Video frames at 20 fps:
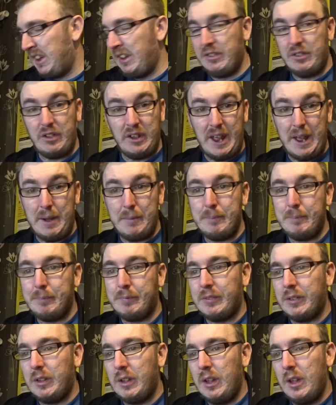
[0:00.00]
So yeah,
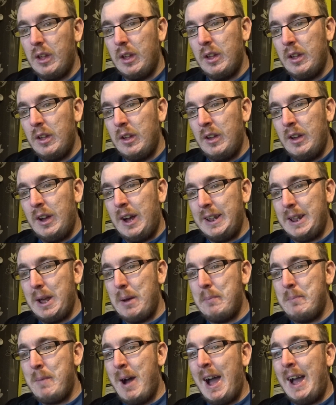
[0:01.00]
and I
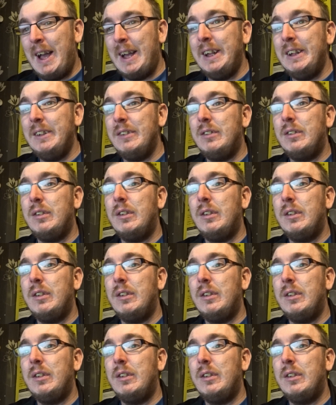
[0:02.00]
might